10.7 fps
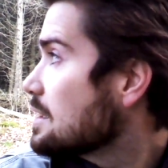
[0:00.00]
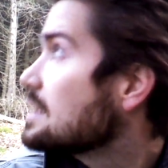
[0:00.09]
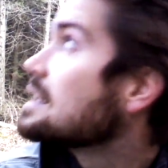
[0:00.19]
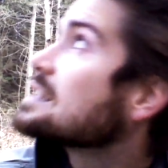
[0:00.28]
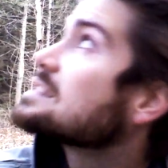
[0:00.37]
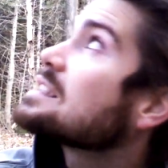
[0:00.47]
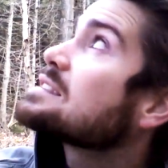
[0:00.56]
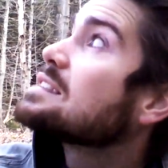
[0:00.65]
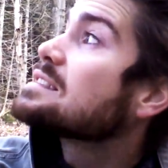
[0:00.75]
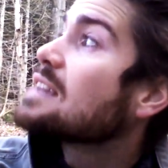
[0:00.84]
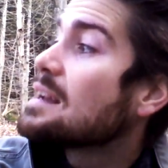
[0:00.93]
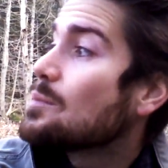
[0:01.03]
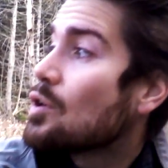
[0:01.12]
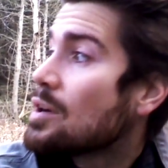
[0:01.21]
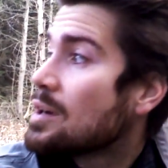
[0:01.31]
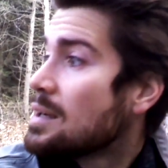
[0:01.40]
in existence
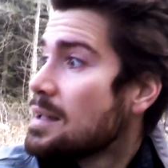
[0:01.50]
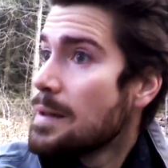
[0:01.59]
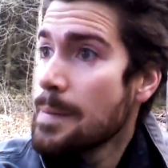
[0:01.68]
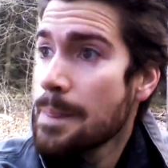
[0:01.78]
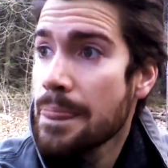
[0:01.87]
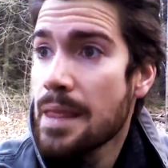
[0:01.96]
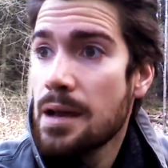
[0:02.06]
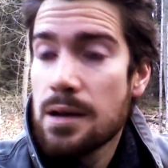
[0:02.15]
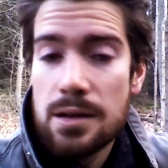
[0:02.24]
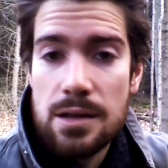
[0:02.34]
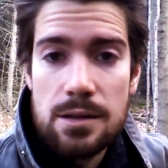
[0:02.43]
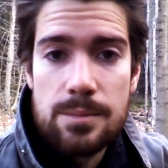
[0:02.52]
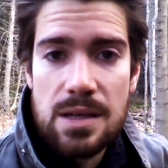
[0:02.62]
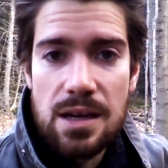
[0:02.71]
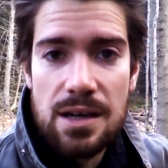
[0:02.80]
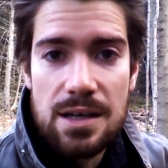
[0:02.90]
anymore,
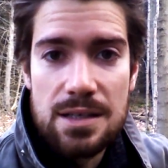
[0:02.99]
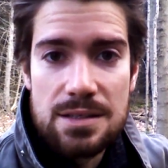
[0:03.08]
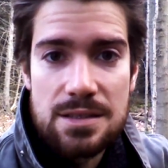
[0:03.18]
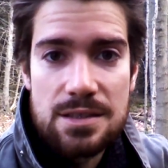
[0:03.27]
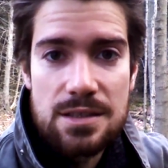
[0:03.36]
because